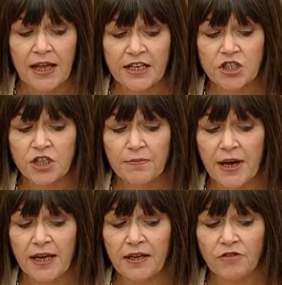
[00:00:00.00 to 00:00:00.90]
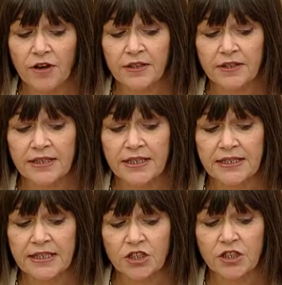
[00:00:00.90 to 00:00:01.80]
Last year, my Rutherglen
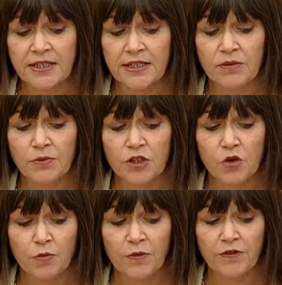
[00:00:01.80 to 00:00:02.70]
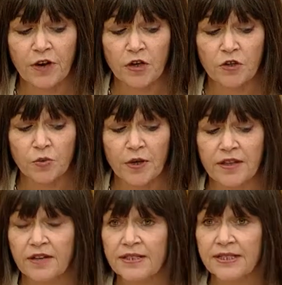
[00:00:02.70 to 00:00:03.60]
constituency was the home of around
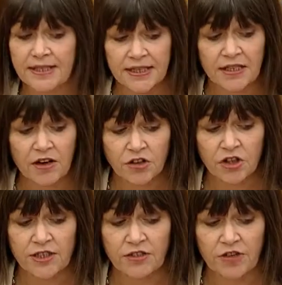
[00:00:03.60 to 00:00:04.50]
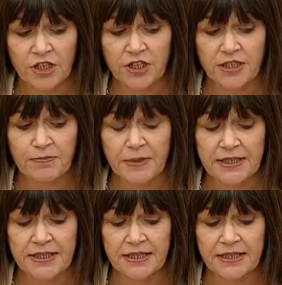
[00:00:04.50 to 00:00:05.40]
1,600 registered
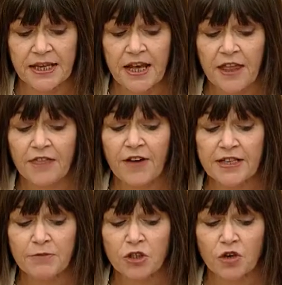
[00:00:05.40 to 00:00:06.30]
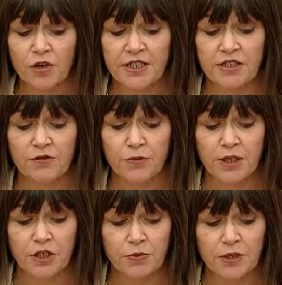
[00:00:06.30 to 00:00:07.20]
businesses, the vast majority of
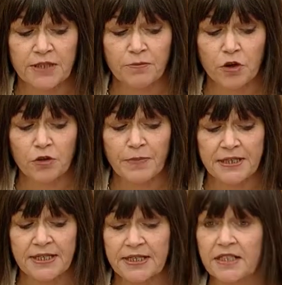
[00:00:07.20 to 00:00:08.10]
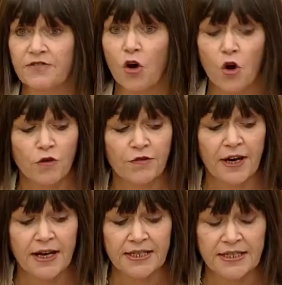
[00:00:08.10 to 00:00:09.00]
which were small businesses of all
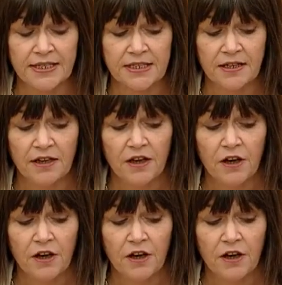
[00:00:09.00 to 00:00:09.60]
varieties.